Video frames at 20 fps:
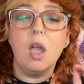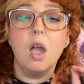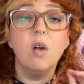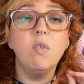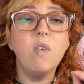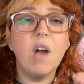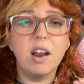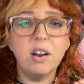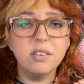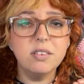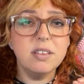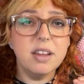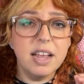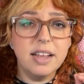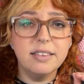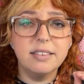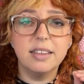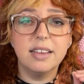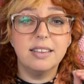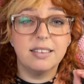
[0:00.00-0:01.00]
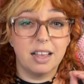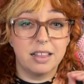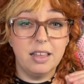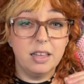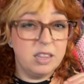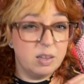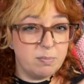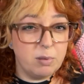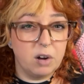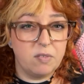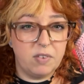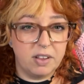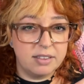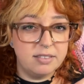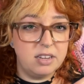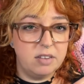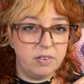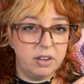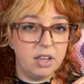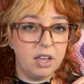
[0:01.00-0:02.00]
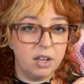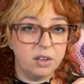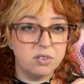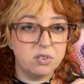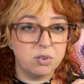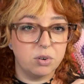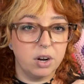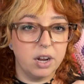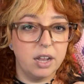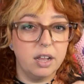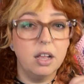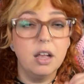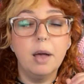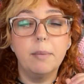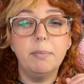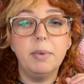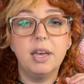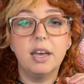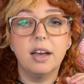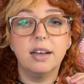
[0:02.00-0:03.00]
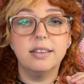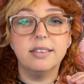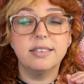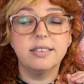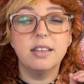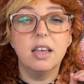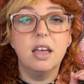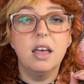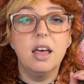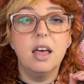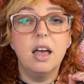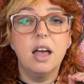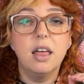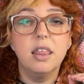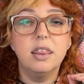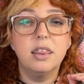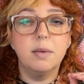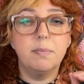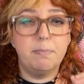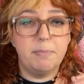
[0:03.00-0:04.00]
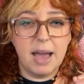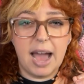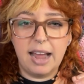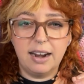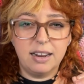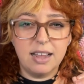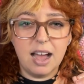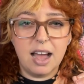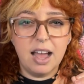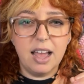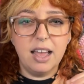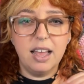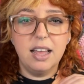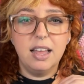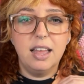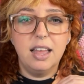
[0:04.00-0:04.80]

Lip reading: Rattlesnakes is, I think, the perfect Stephen King story because the bad guy